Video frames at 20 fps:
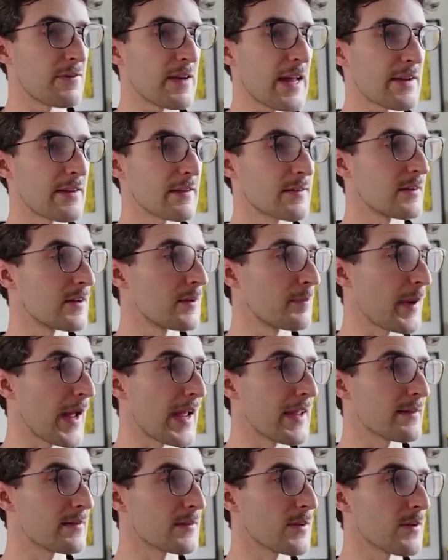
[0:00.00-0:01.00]
Leknessund
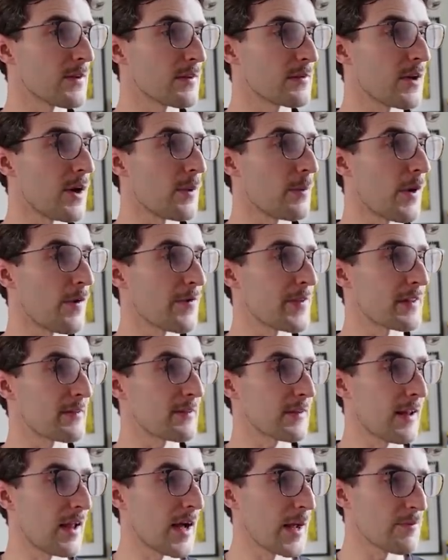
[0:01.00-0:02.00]
pace to the top of this
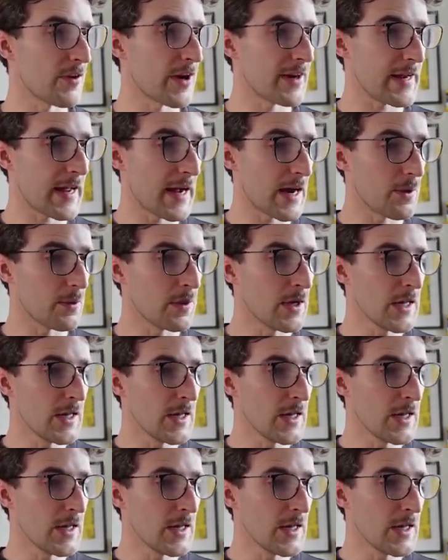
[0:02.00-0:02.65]
climb right now.